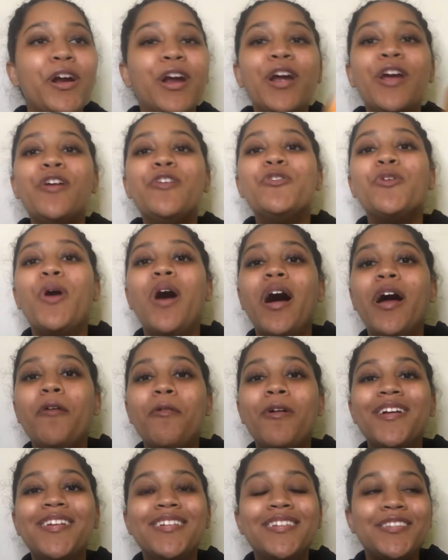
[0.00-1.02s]
so I want
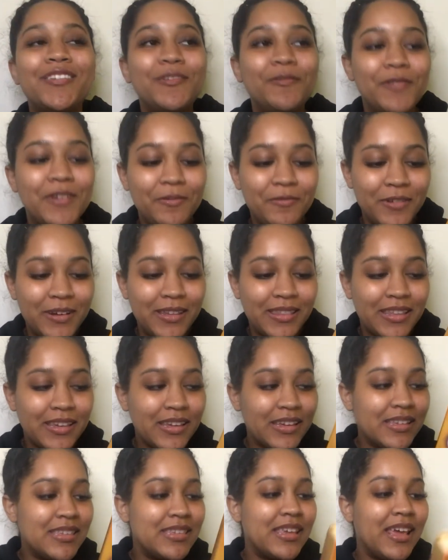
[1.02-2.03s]
to reread
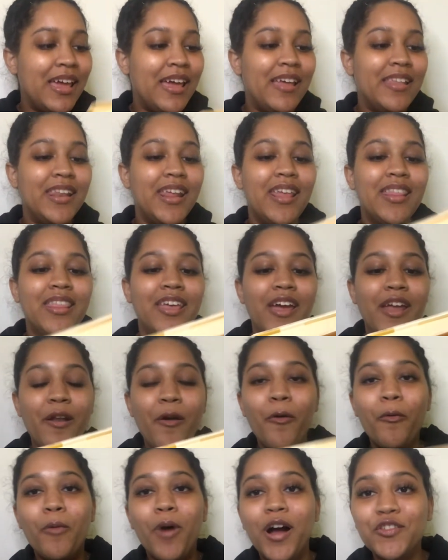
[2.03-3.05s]
this and then
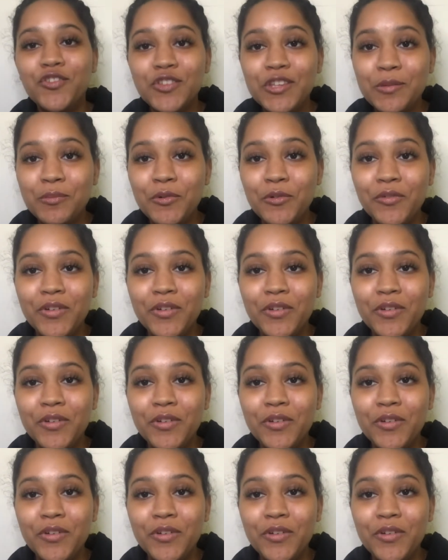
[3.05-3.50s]
watch the movie.